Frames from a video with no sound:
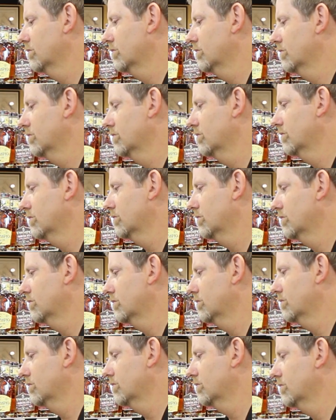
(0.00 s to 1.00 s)

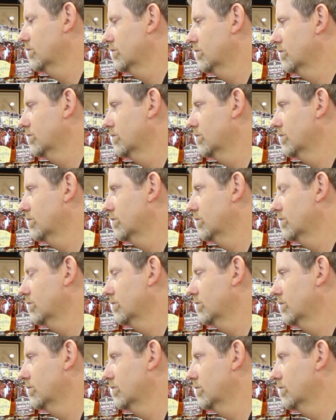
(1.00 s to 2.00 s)

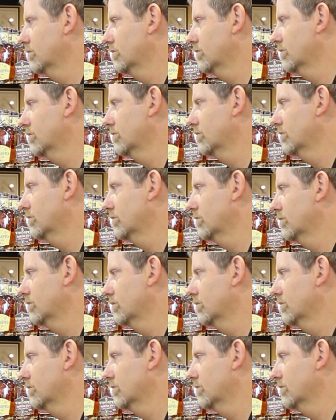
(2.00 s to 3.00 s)

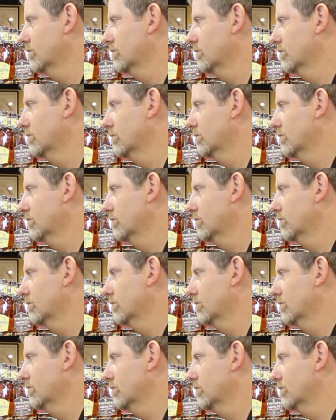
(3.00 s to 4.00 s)

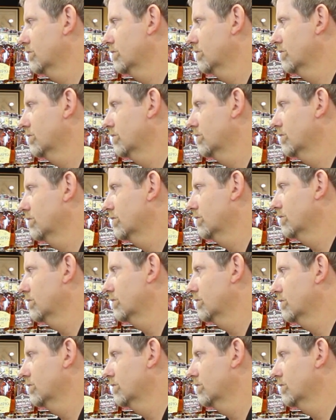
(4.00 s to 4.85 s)
The person shown says nothing.